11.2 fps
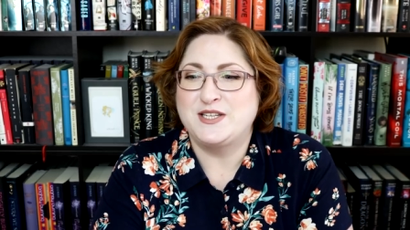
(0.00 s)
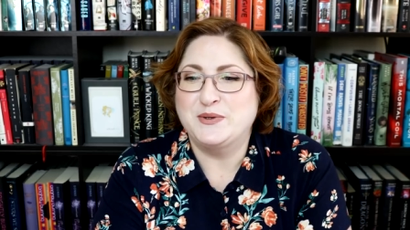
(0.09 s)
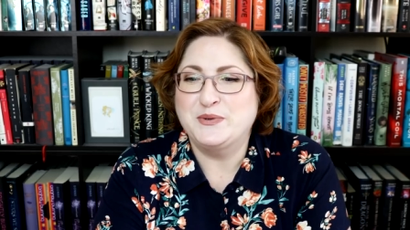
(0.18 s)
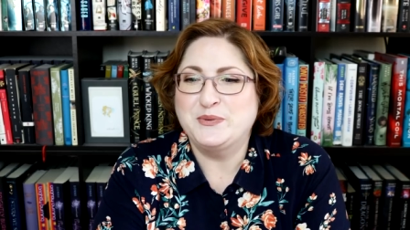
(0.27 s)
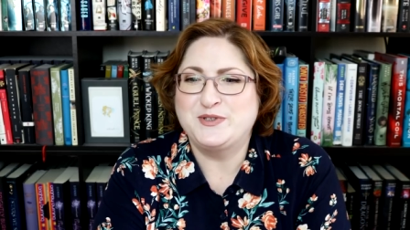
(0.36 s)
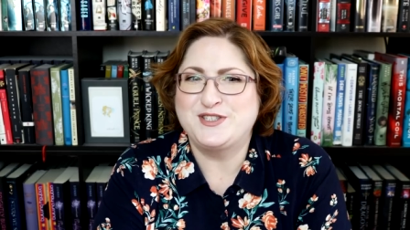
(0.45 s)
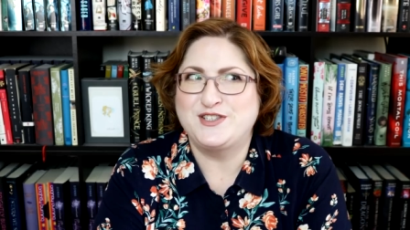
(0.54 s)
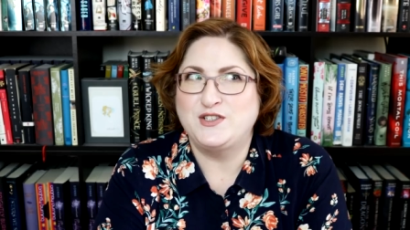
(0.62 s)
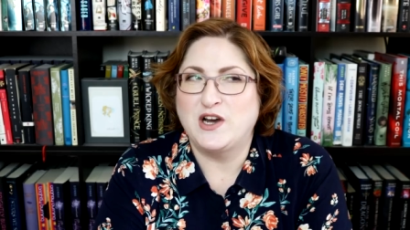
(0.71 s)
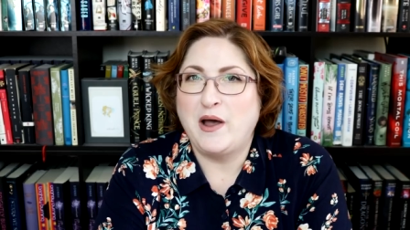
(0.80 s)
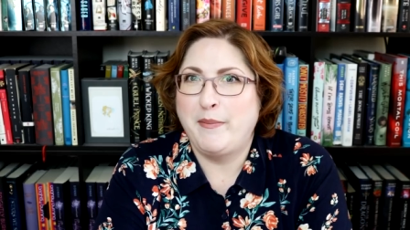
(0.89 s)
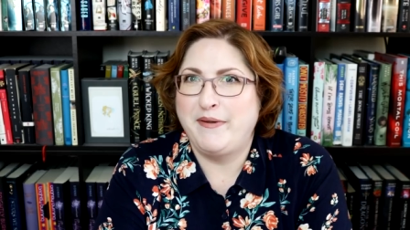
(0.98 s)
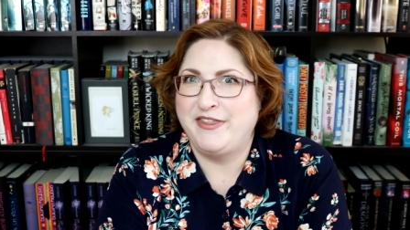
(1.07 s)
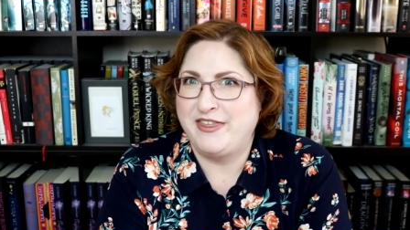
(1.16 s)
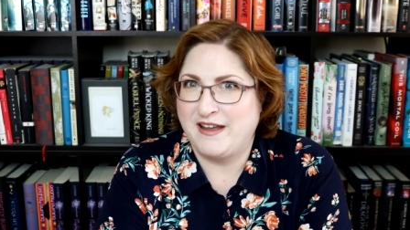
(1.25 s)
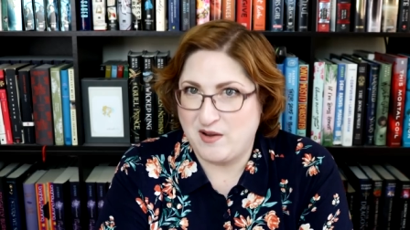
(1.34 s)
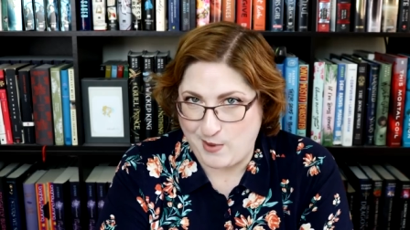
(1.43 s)
to stop
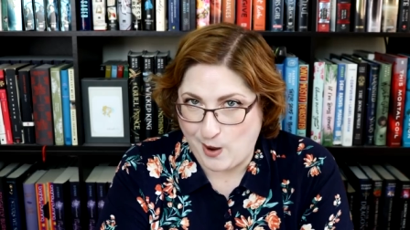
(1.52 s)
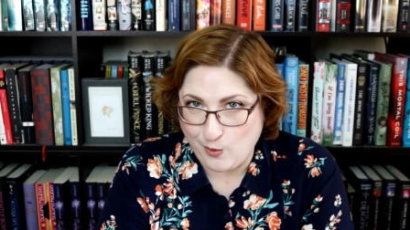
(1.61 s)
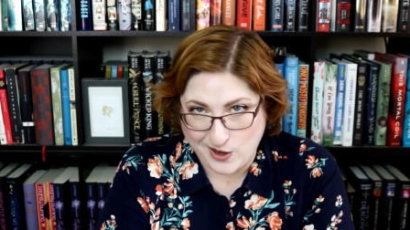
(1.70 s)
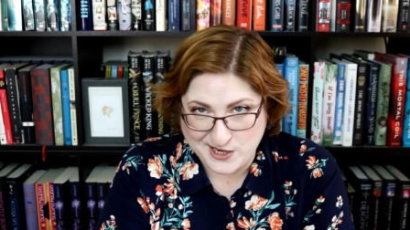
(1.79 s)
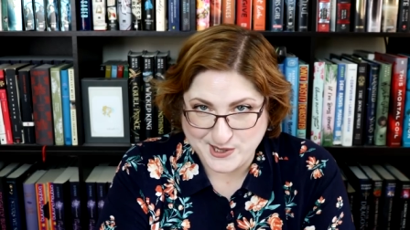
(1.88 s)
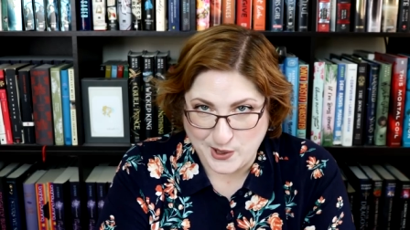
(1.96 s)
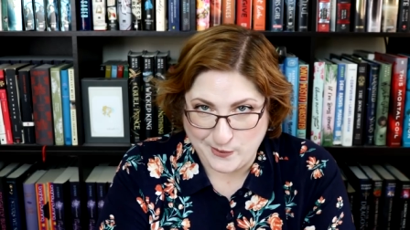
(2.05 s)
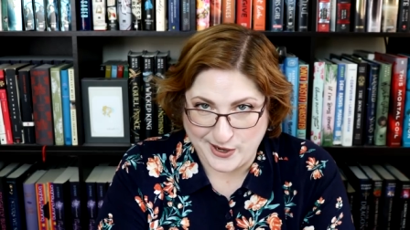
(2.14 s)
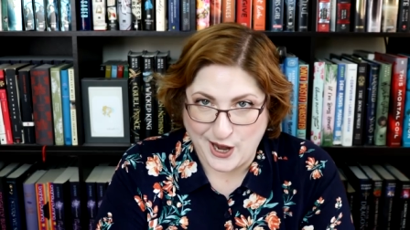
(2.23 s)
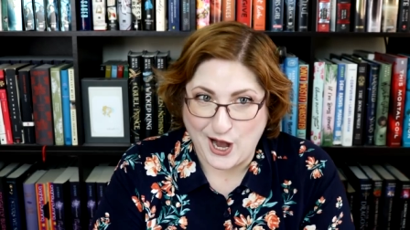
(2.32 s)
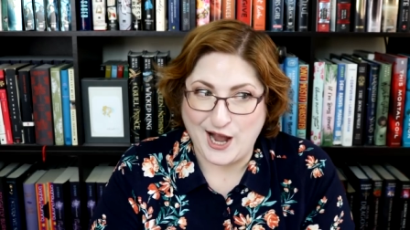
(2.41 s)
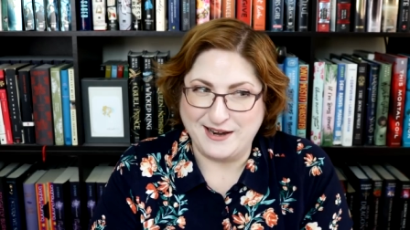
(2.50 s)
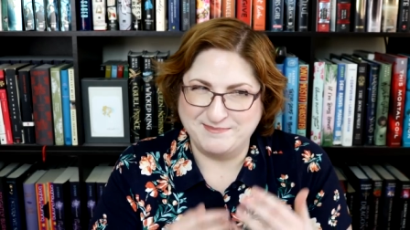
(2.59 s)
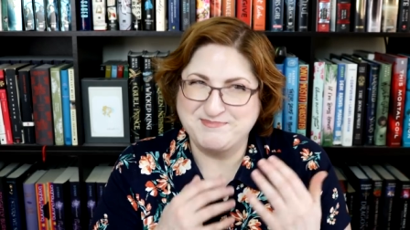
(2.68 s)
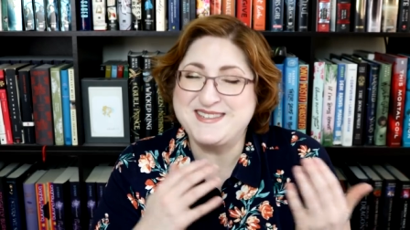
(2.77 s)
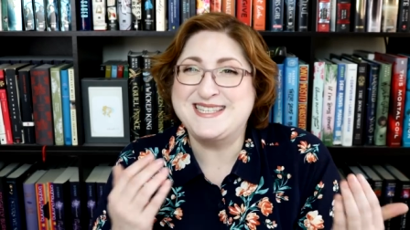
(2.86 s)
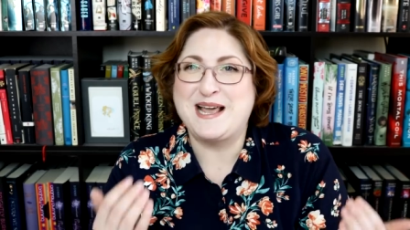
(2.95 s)
and think about what is going on
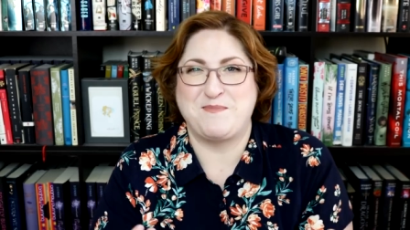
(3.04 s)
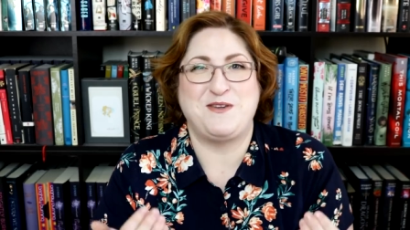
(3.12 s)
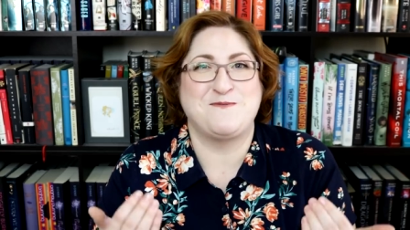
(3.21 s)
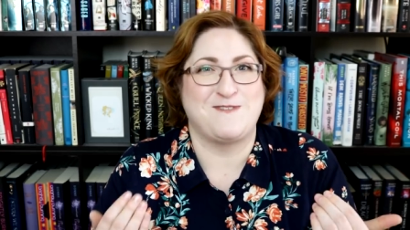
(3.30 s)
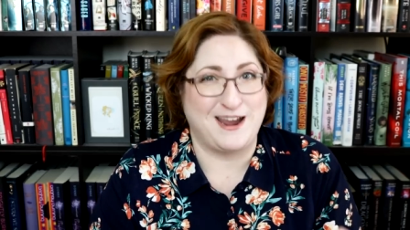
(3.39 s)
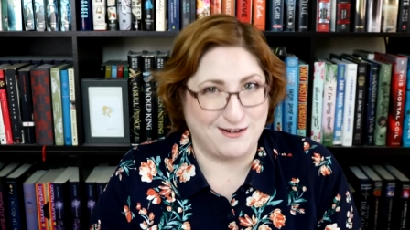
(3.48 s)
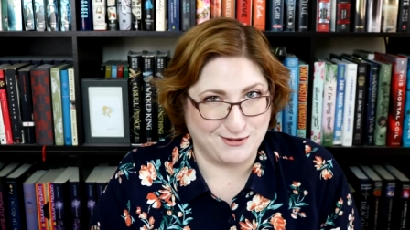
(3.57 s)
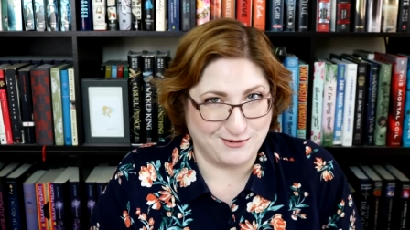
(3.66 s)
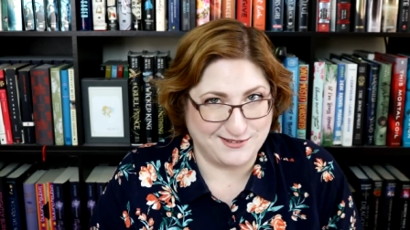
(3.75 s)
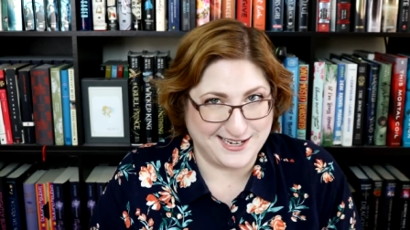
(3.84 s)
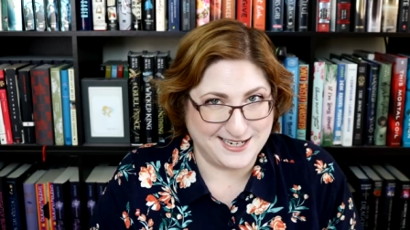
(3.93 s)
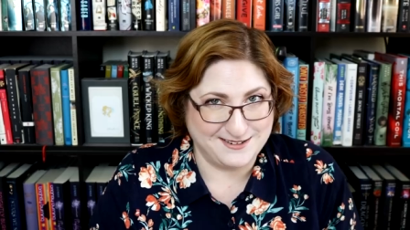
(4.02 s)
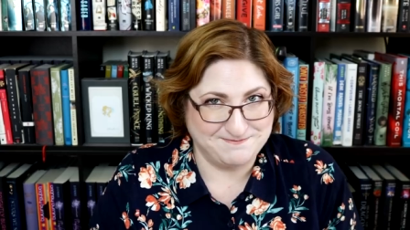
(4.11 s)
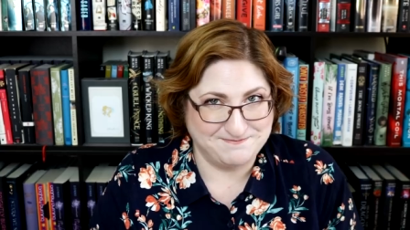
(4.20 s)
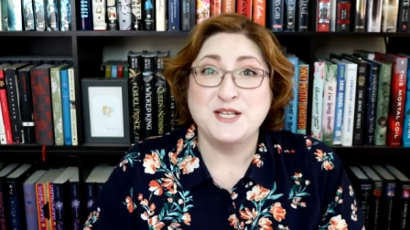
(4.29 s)
semi-regularly.